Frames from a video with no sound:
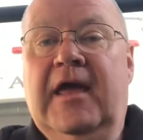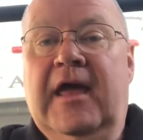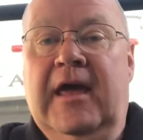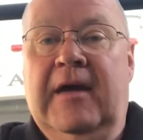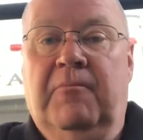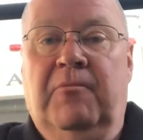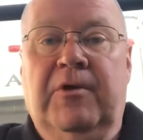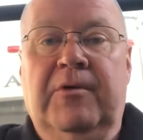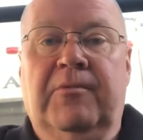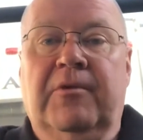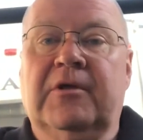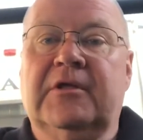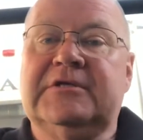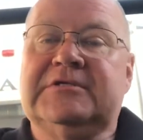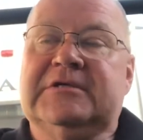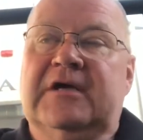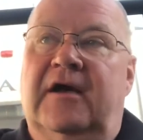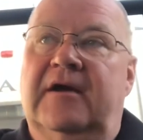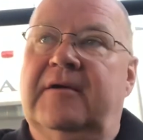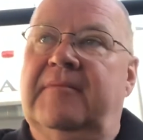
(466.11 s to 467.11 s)
And we really
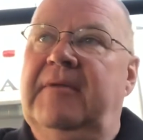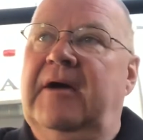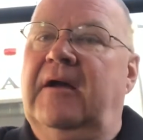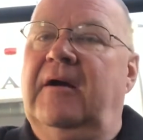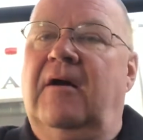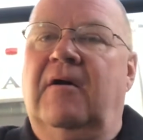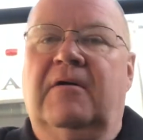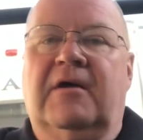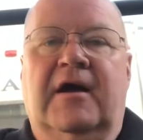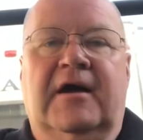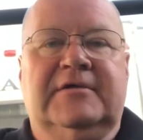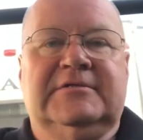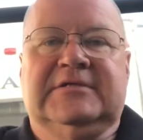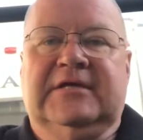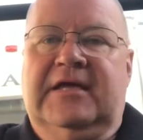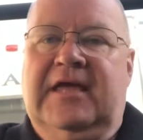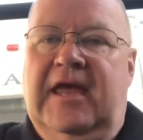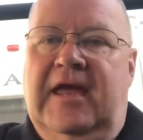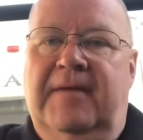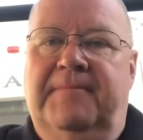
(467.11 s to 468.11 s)
talk about all kinds
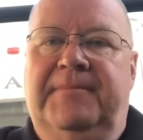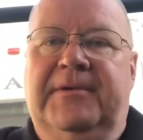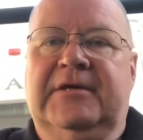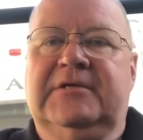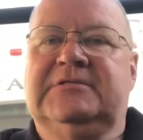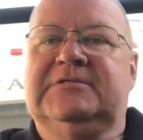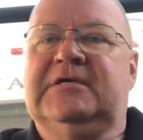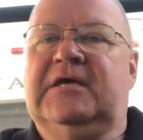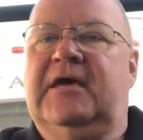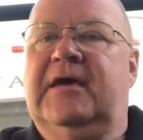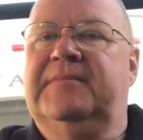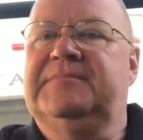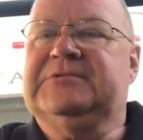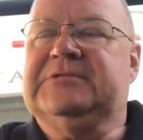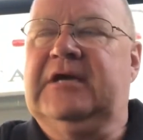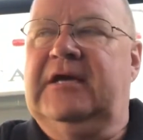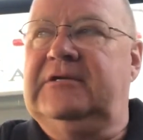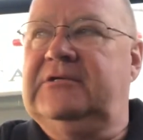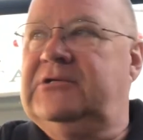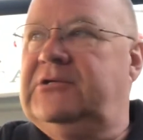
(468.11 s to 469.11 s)
of camping
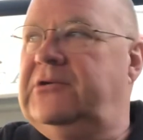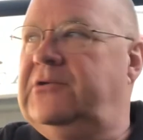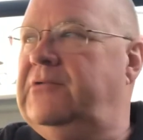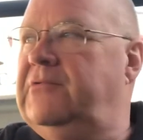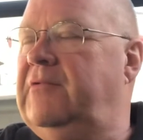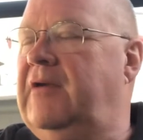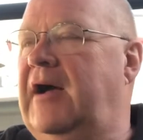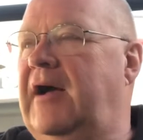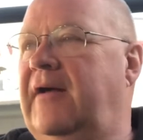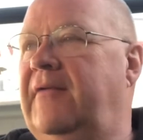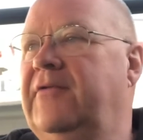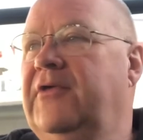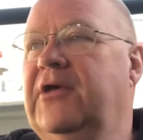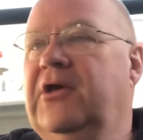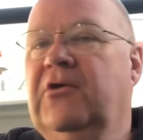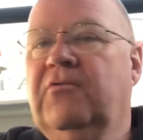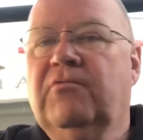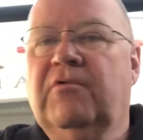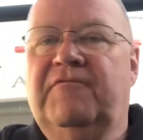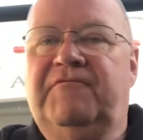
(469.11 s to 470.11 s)
tips. I do
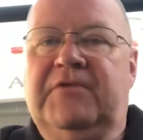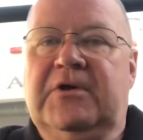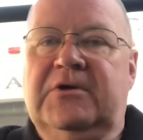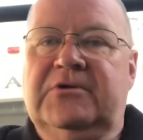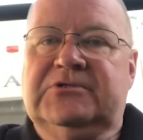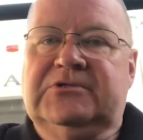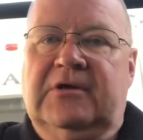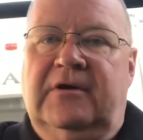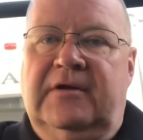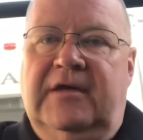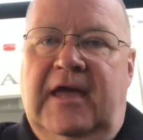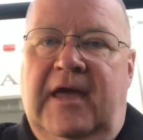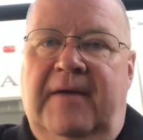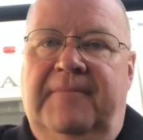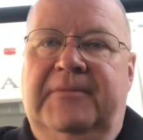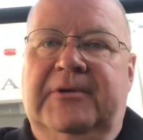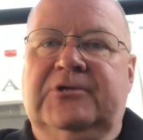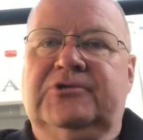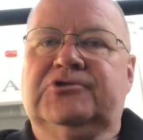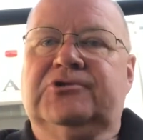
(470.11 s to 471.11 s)
reviews on
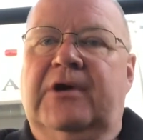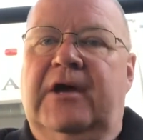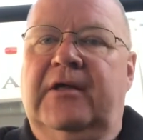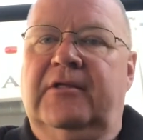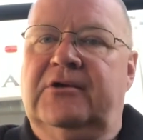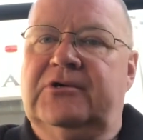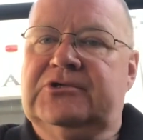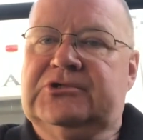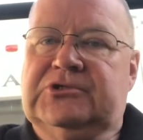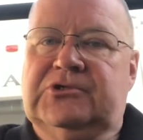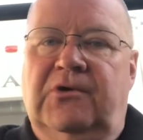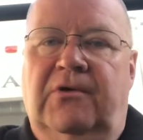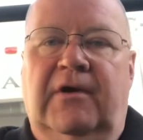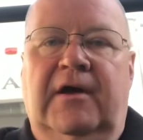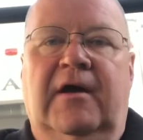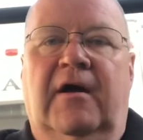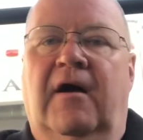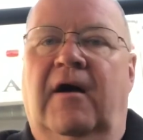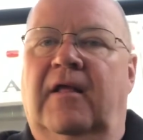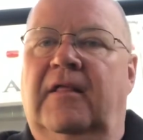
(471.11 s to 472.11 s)
camping trailers,
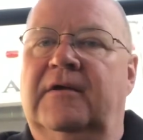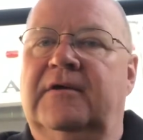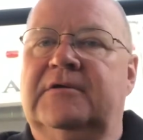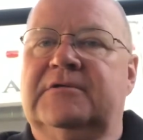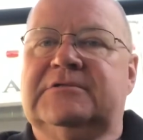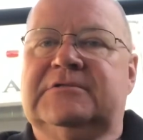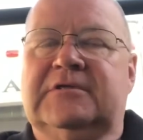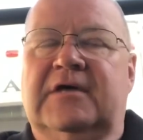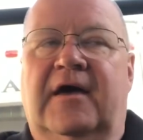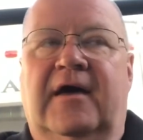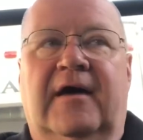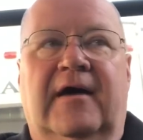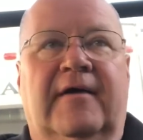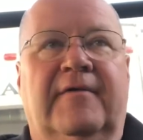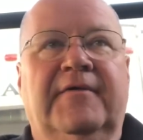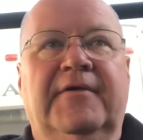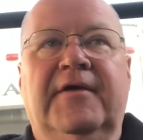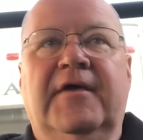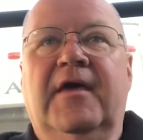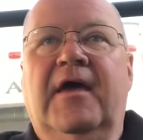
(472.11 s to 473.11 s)
toy haulers.
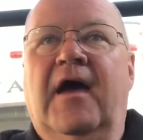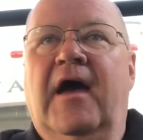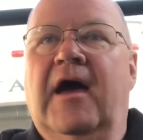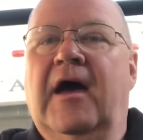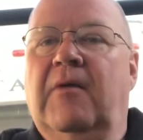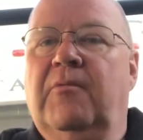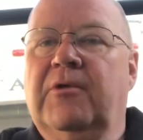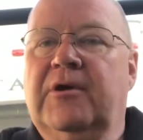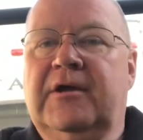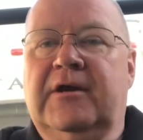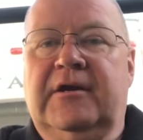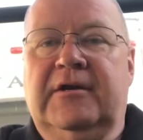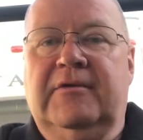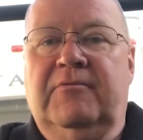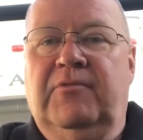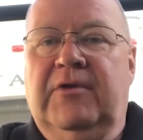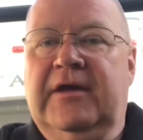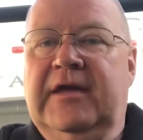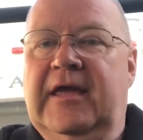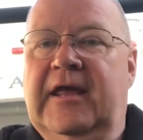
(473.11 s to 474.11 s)

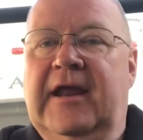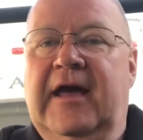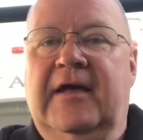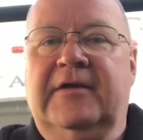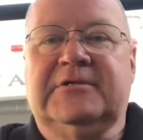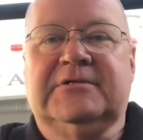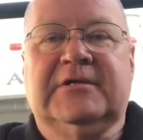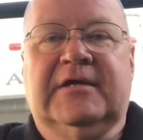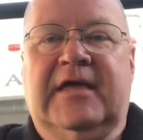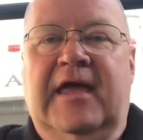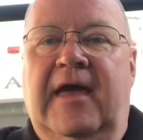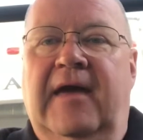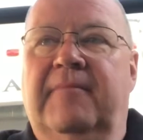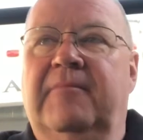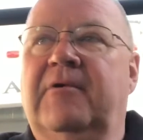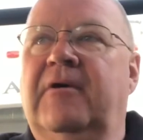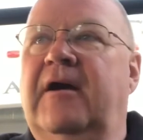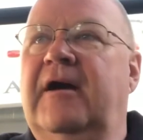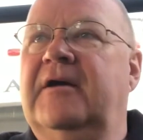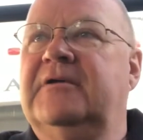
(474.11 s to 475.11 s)
We get out to
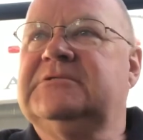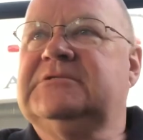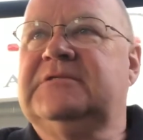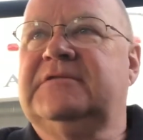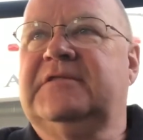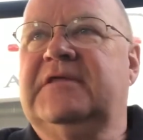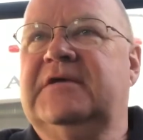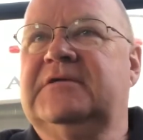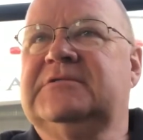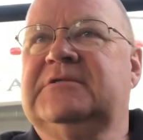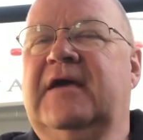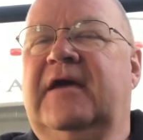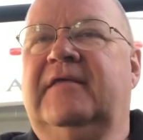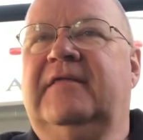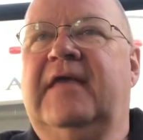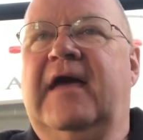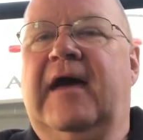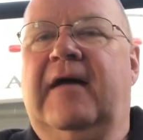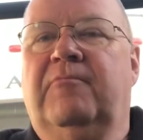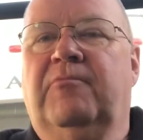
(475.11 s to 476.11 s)
campgrounds and things
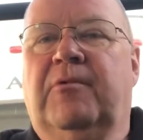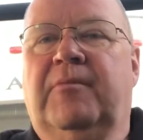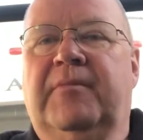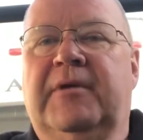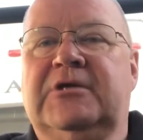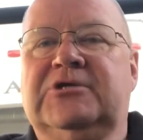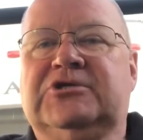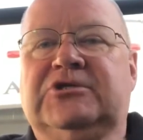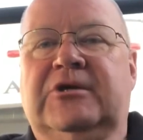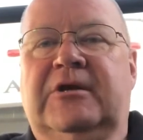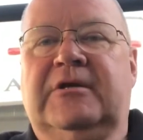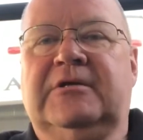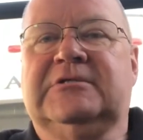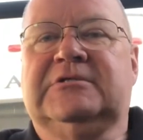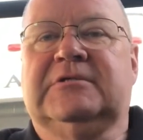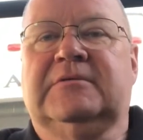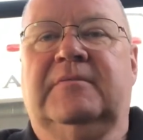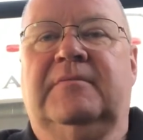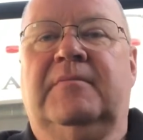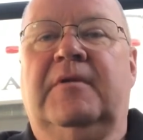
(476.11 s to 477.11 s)
like that. We'll be shooting
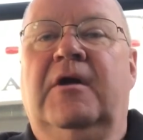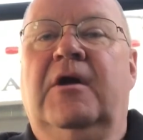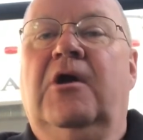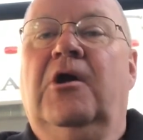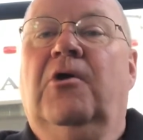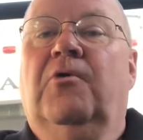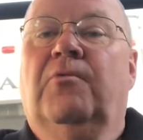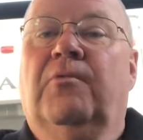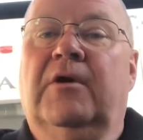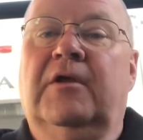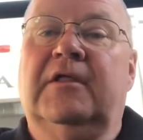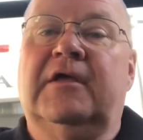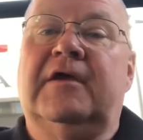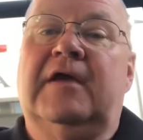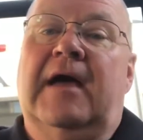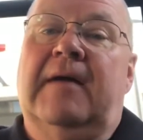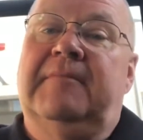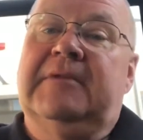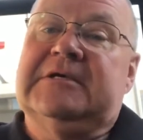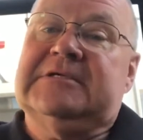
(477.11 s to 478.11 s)
some
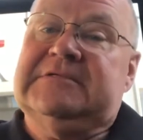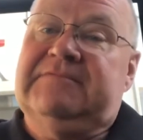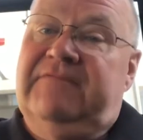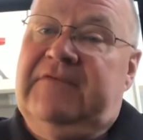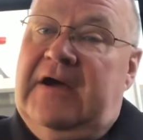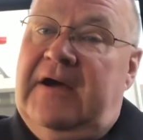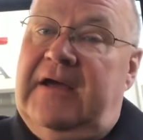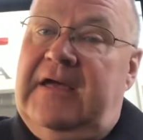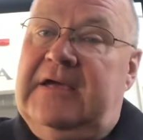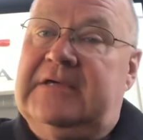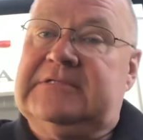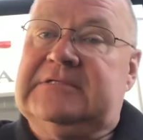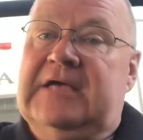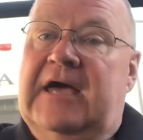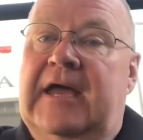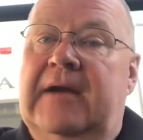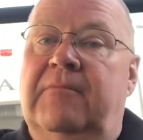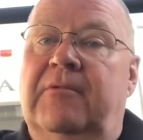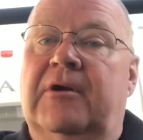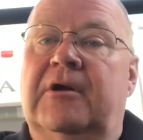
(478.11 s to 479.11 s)
I'm very
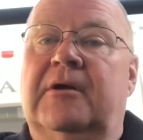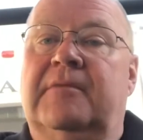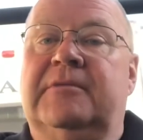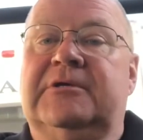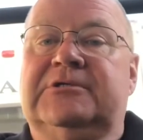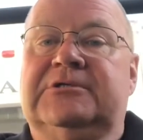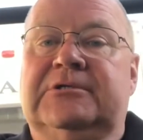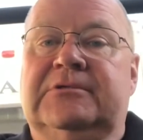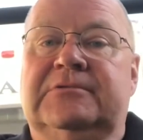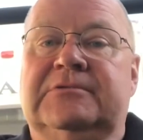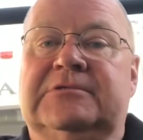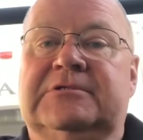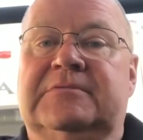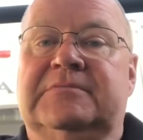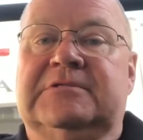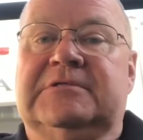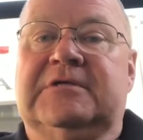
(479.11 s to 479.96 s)
excited. We're going to be shooting some